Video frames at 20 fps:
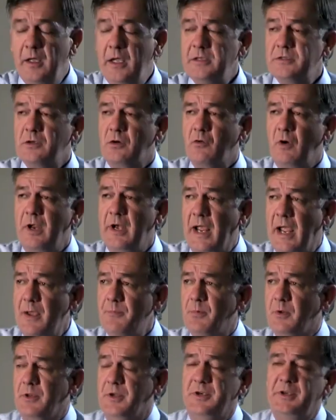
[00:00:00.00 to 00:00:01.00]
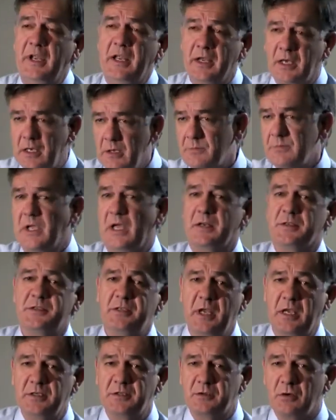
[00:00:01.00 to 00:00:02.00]
It's a great apple the day it comes out of
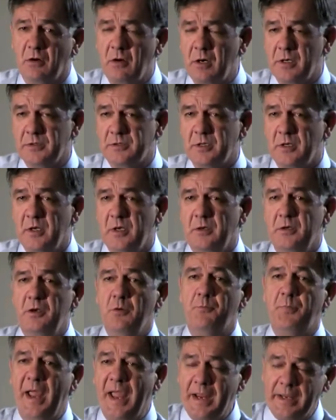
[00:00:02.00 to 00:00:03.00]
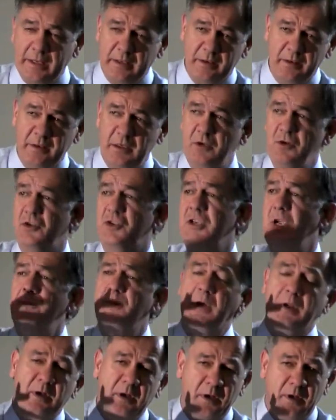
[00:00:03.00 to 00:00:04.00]
CA storage. You pack it and then you
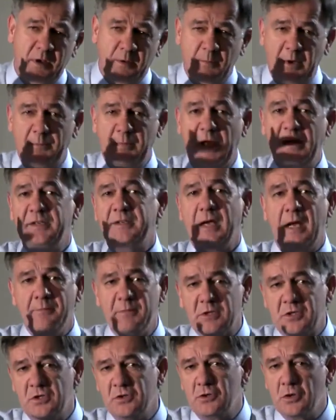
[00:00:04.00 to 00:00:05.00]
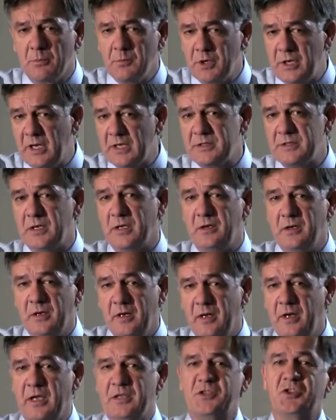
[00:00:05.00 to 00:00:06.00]
ship it, but by the time the consumer gets it,
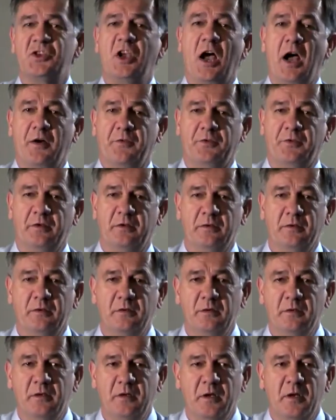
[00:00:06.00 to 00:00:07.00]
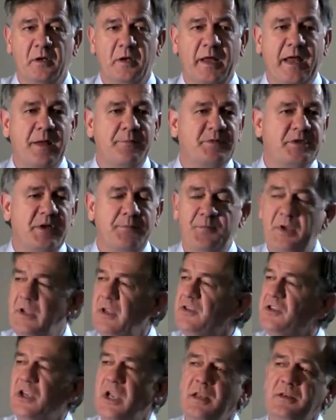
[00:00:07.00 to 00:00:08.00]
it's soft.
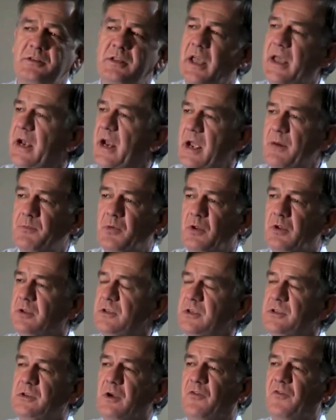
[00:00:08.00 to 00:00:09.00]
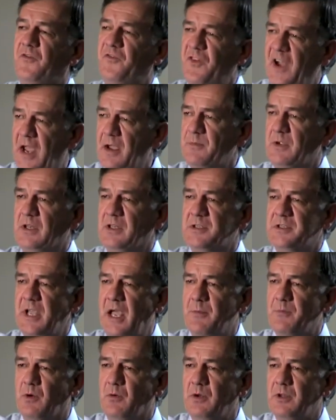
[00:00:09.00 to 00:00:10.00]
MCP changed that apple. It's just a fabulous
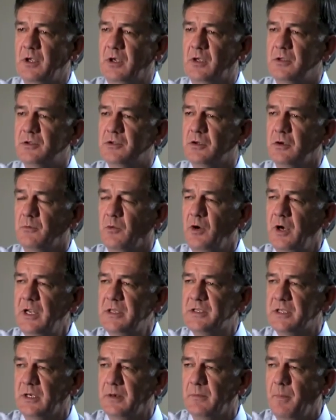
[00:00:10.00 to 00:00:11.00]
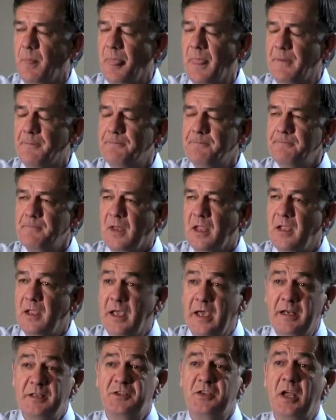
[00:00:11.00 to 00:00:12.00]
apple when the consumer eats it.
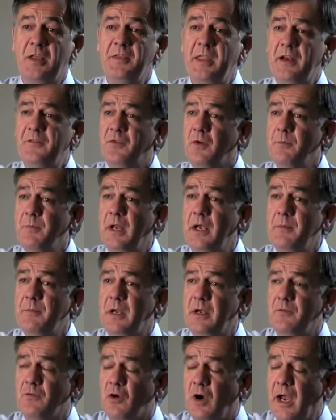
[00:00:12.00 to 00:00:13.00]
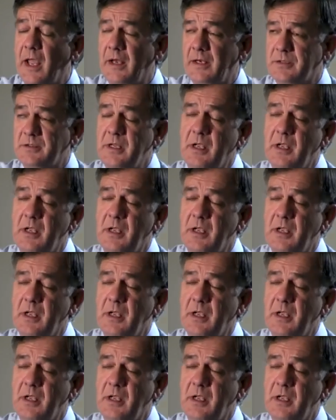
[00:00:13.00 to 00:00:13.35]
And it's done that for many, many varieties.